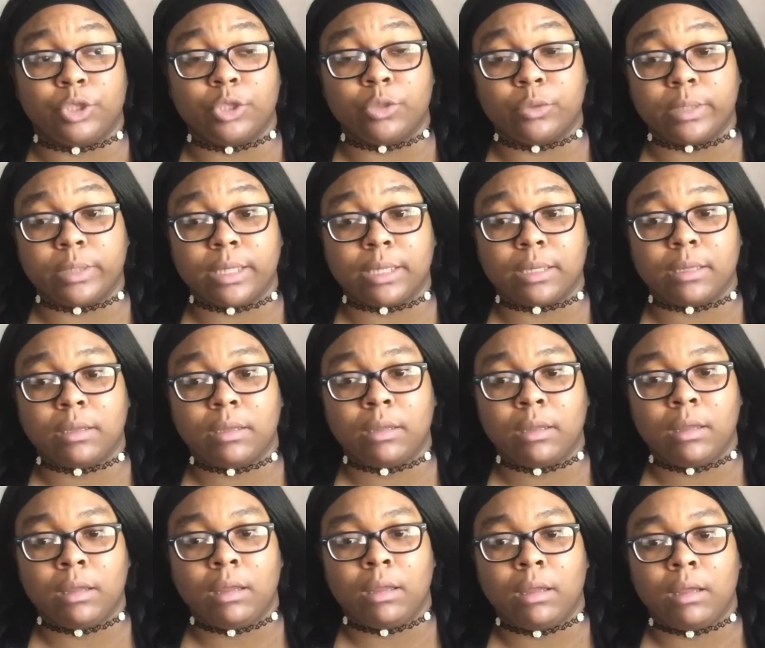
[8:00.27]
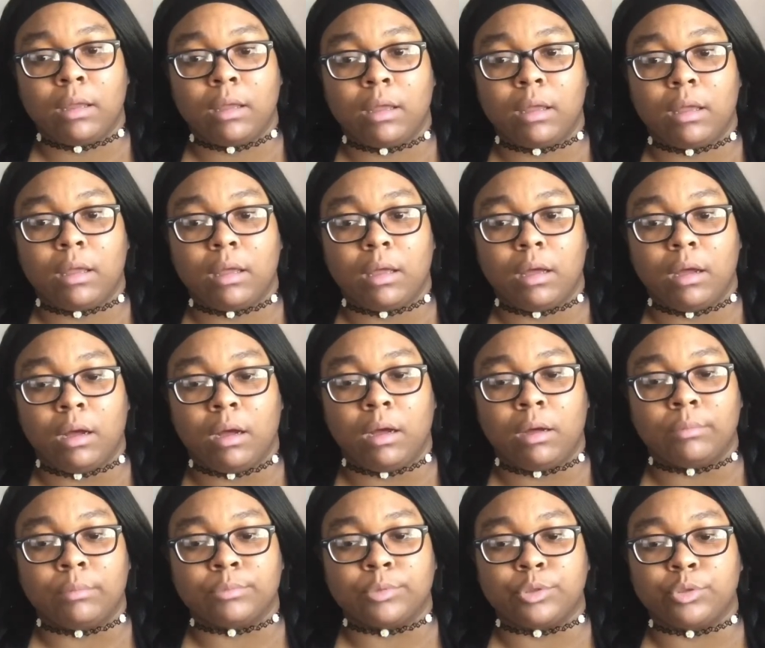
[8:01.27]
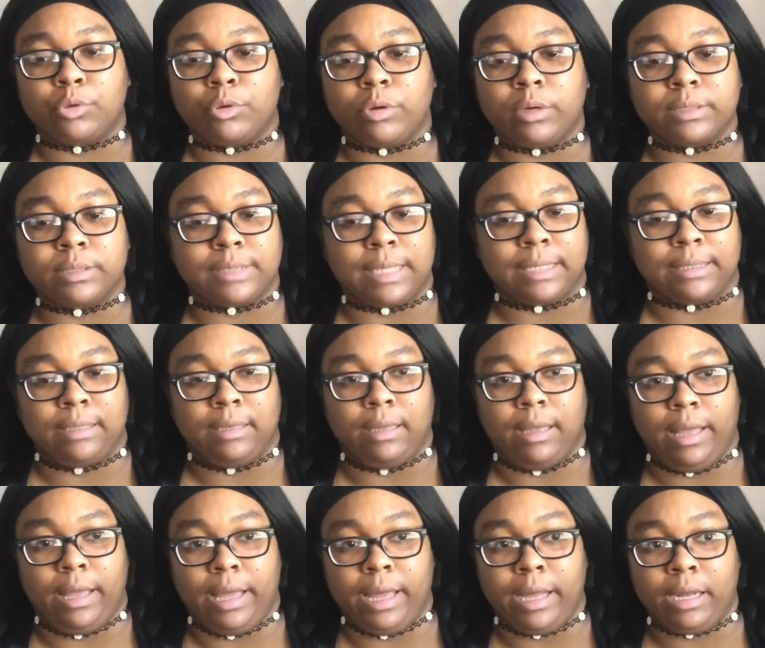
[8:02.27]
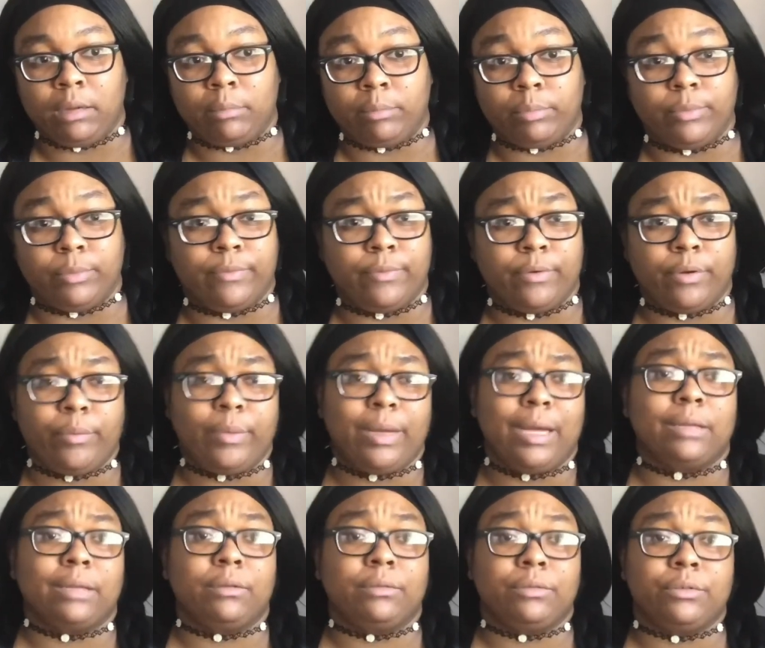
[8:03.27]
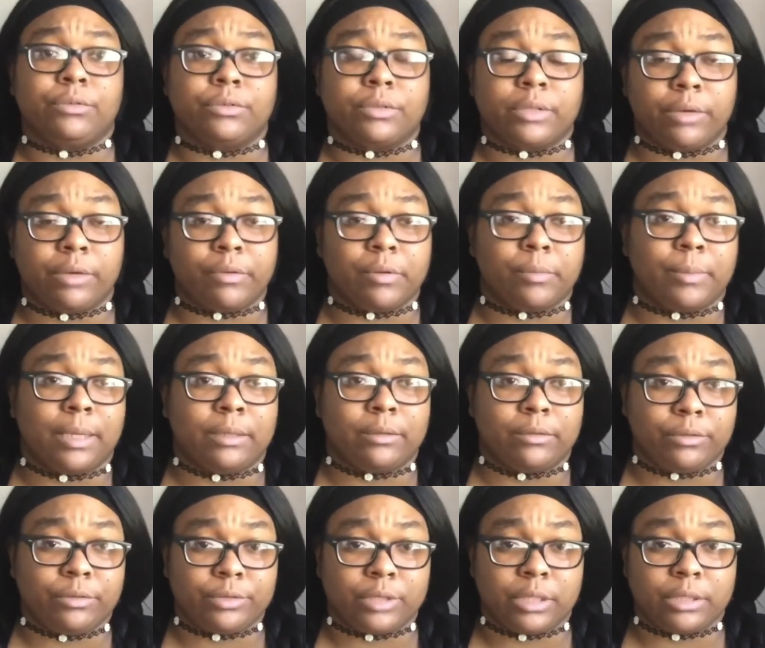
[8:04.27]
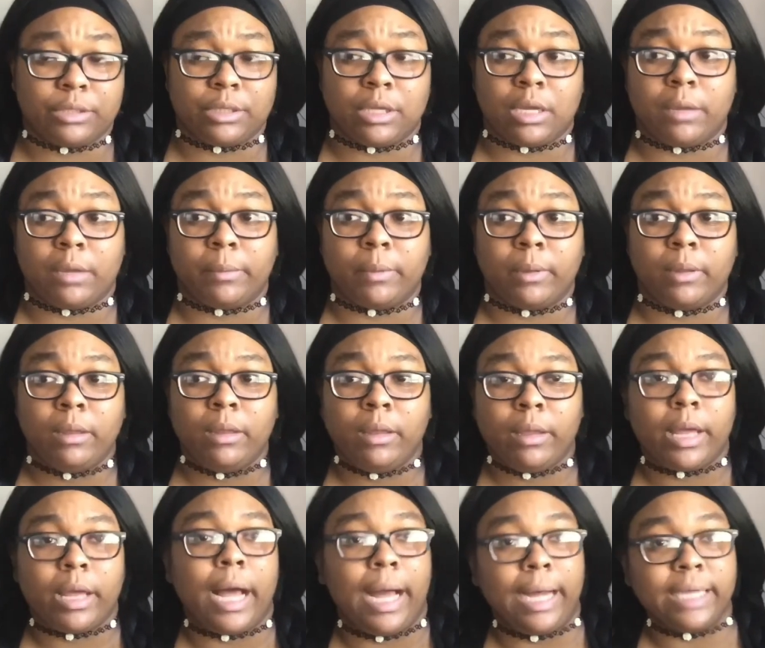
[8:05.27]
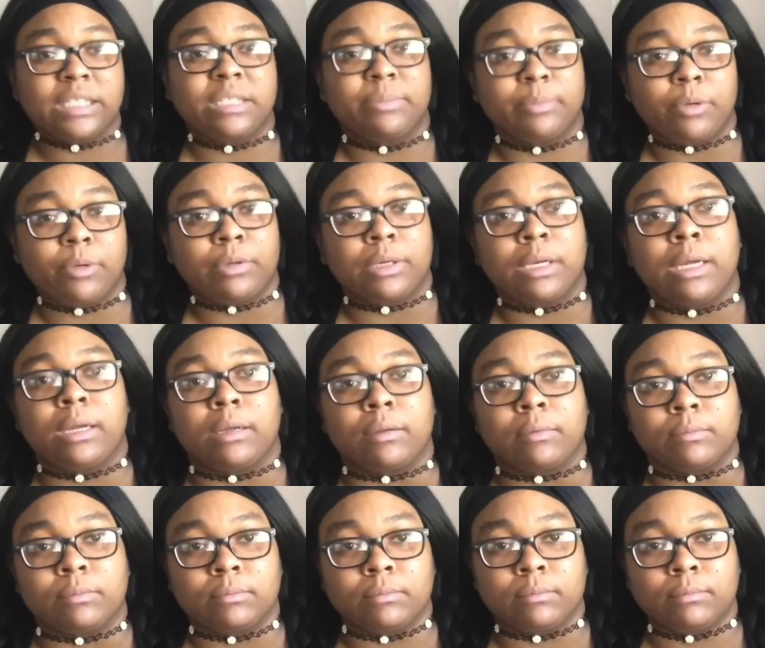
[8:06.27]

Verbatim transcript: to it, um, towards like the end, before we got the news that we were about to lose that job, I spoke up.